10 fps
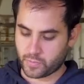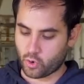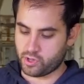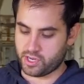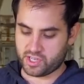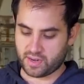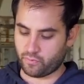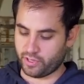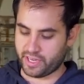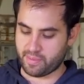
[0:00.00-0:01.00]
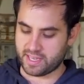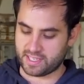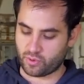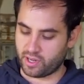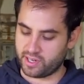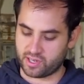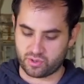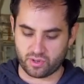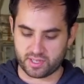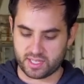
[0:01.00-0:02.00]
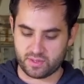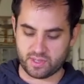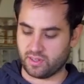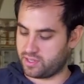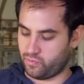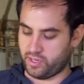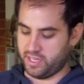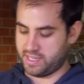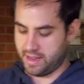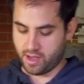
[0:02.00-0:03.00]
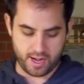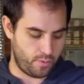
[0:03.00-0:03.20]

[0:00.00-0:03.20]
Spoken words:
Or they just have really amazing quality control, because this one looks really dead on.